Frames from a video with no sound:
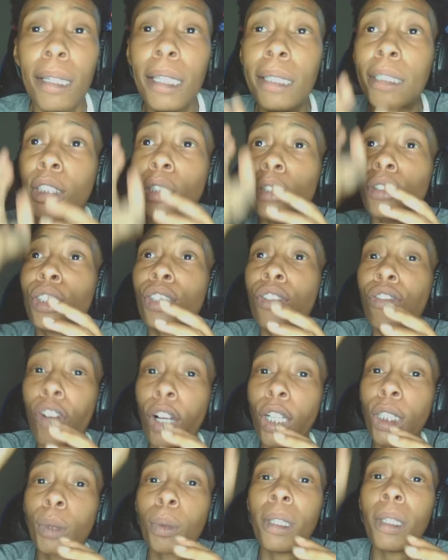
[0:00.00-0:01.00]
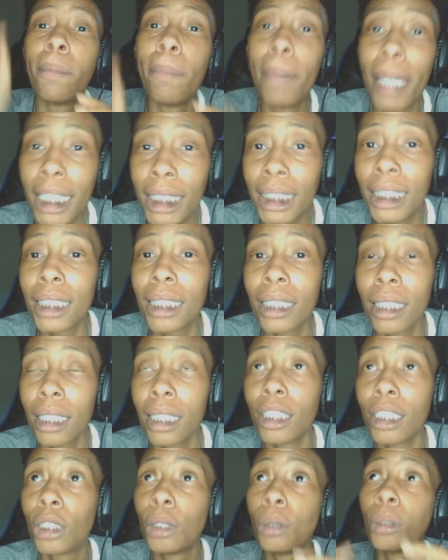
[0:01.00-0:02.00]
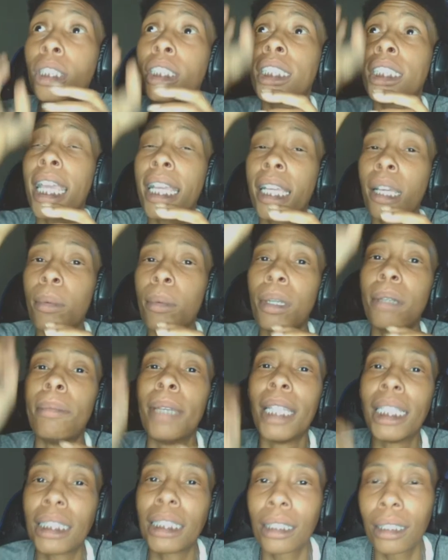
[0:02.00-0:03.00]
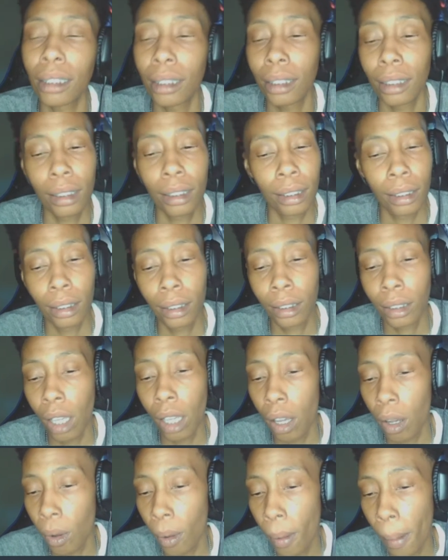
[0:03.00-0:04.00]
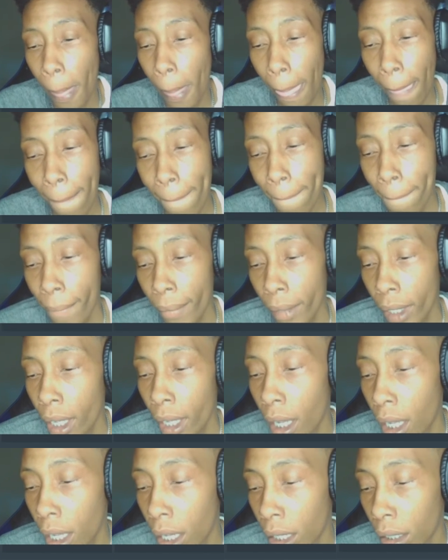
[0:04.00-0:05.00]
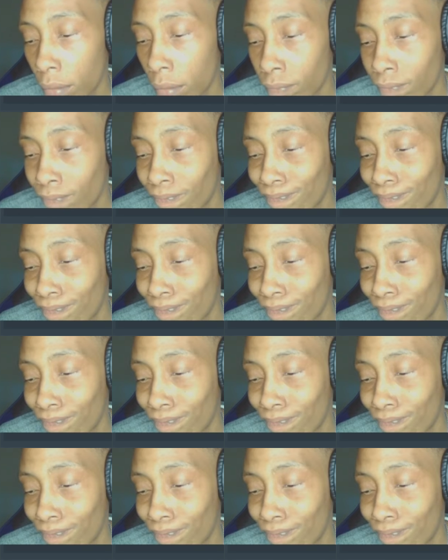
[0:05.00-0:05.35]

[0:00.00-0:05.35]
shoots the first one, miss, shoots the second one, miss. So, as